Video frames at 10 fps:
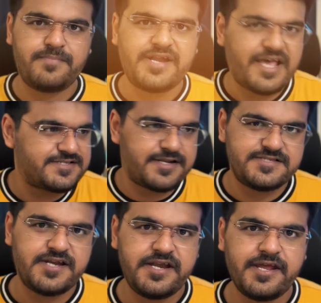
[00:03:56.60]
But as a
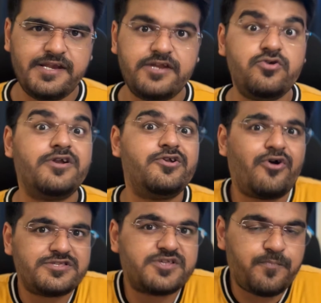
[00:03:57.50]
resident alien, you are
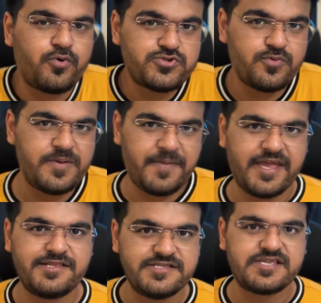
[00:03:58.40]
not supposed to be
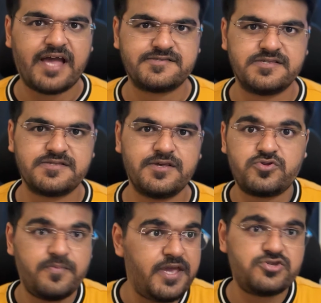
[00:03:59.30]
paying these taxes.
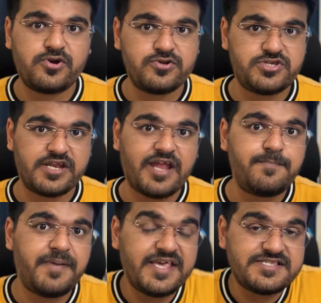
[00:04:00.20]
So make sure to check
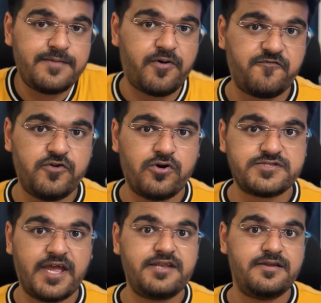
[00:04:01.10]
that pay slip of yours
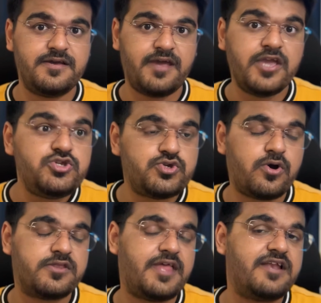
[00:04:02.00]
and
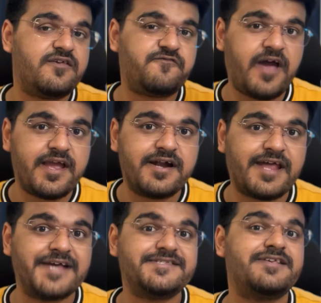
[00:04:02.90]
ensure that the FICA
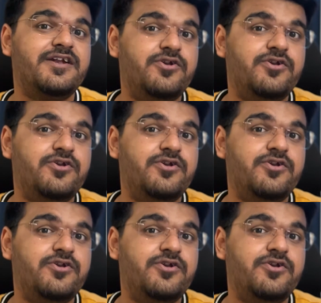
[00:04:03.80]
taxes are